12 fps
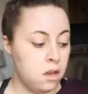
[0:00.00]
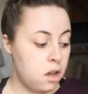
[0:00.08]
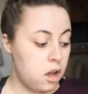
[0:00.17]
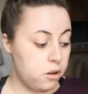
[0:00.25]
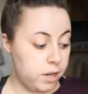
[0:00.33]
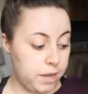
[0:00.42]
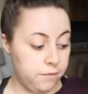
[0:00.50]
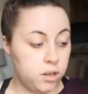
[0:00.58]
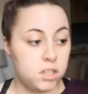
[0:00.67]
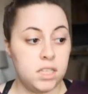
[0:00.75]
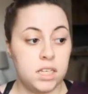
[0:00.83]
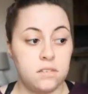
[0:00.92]
Okay,
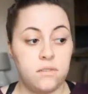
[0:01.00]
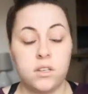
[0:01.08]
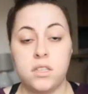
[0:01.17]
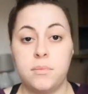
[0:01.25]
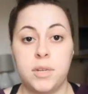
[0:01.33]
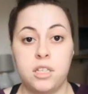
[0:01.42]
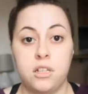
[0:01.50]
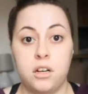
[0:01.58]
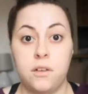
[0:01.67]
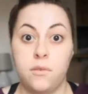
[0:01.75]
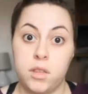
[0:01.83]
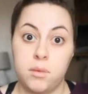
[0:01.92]
first things first, I'm going to start
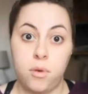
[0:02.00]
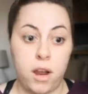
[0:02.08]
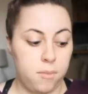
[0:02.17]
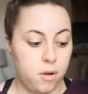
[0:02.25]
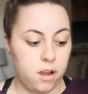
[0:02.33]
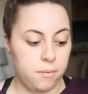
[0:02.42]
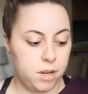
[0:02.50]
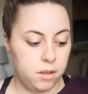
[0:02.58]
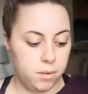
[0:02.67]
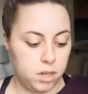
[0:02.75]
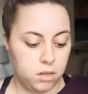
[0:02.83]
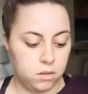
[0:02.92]
off with a primer. I'm going to
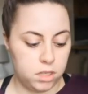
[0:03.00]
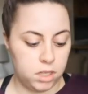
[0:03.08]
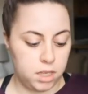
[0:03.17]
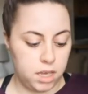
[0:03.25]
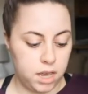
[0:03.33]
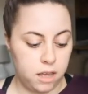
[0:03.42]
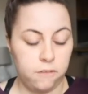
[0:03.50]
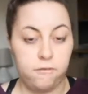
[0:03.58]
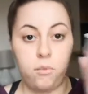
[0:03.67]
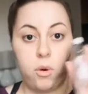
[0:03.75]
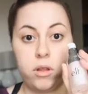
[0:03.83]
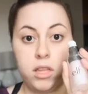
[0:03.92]
be using the e.l.f.
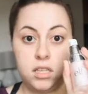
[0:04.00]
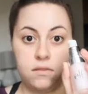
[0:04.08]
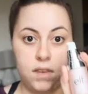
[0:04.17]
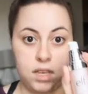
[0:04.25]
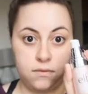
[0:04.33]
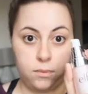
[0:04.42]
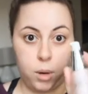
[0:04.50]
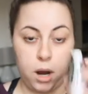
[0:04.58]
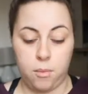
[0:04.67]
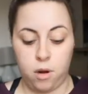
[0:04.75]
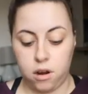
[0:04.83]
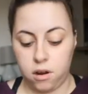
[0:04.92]
Poreless Face
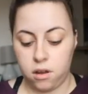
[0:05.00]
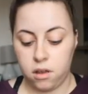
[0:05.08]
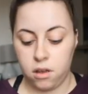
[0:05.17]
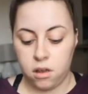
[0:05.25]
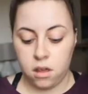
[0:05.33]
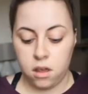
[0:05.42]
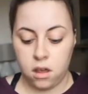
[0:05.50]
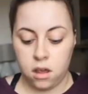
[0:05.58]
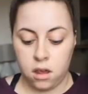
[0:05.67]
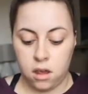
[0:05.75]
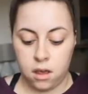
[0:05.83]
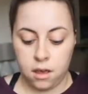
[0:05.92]
Primer.
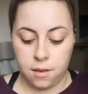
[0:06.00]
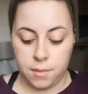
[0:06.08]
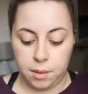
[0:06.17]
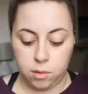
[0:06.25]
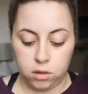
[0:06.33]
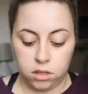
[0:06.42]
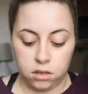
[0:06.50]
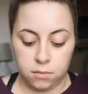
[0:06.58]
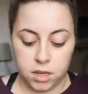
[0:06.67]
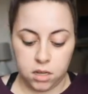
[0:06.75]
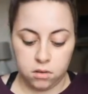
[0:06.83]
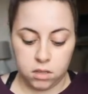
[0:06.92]
I'm only going to
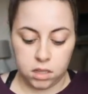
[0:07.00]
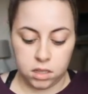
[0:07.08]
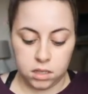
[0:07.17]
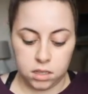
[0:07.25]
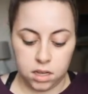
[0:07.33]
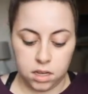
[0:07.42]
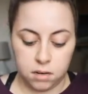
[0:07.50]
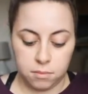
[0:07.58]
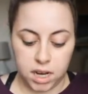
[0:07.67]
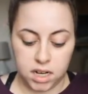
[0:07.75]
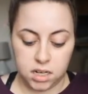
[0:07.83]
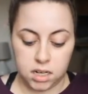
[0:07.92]
be using this in
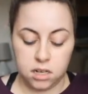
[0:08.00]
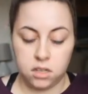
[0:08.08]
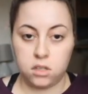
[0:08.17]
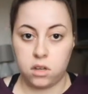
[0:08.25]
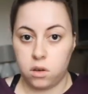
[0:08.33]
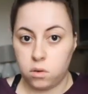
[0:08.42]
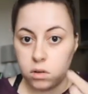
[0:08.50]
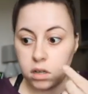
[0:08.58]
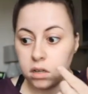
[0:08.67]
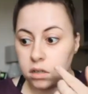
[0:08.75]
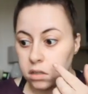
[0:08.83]
my T-zone,